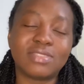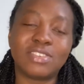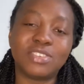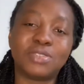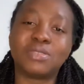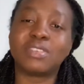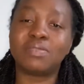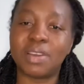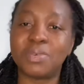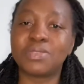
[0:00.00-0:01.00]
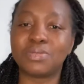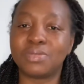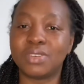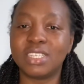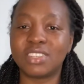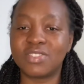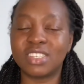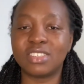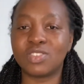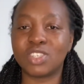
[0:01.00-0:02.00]
You know, if I want to
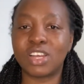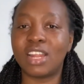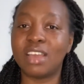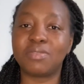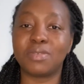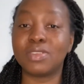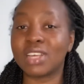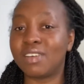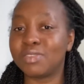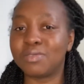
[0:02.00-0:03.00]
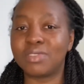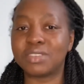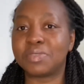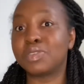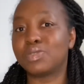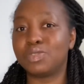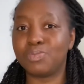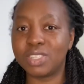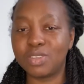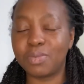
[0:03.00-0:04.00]
integrate in the social life, if I want to have new friends, if I want to
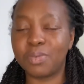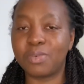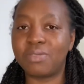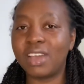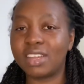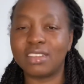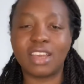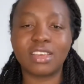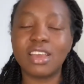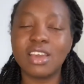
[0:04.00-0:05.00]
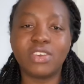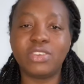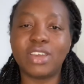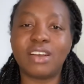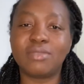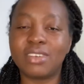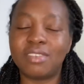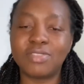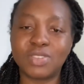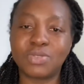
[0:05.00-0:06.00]
meet new people, fine. Like, you're
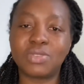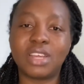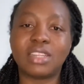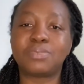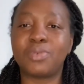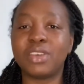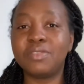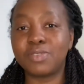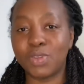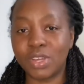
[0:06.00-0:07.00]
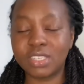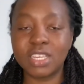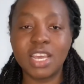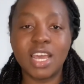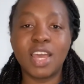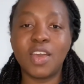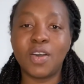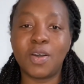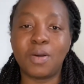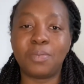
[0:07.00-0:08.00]
free to do that. But if not,
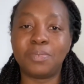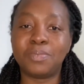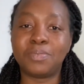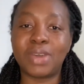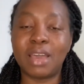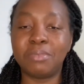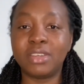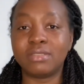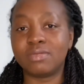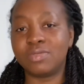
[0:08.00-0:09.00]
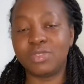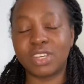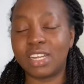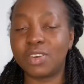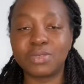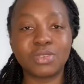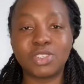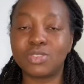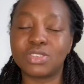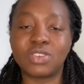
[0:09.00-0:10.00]
I mean, you can also
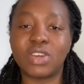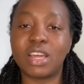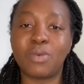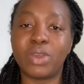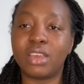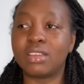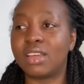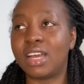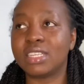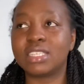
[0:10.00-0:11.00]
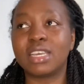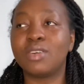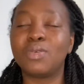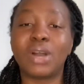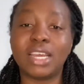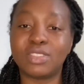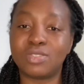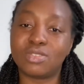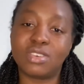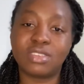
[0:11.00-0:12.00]
choose the other way and say, oh, I
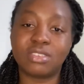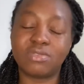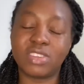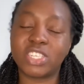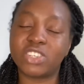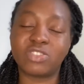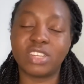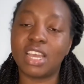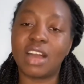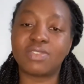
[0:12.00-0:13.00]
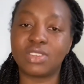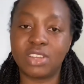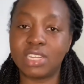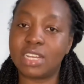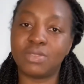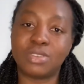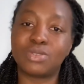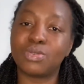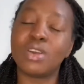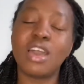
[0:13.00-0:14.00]
do not necessarily have to learn the language.
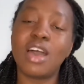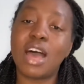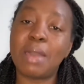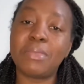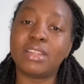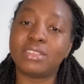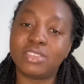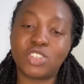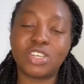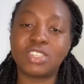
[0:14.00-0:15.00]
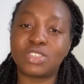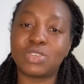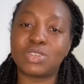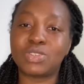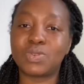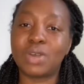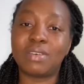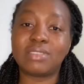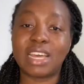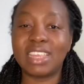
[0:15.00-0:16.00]
So, I mean, the choice is yours. So,
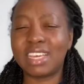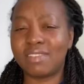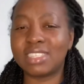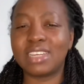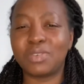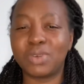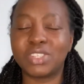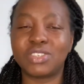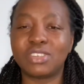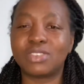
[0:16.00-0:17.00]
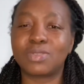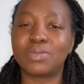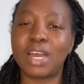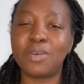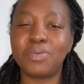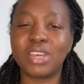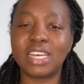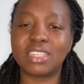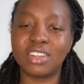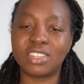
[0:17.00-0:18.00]
I think I've answered the question. So, I hope you
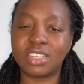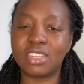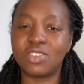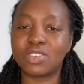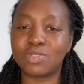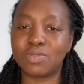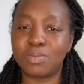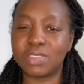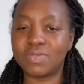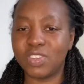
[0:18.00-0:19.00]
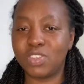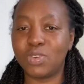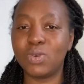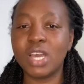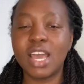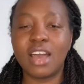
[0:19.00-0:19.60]
guys learned a thing or two from this video.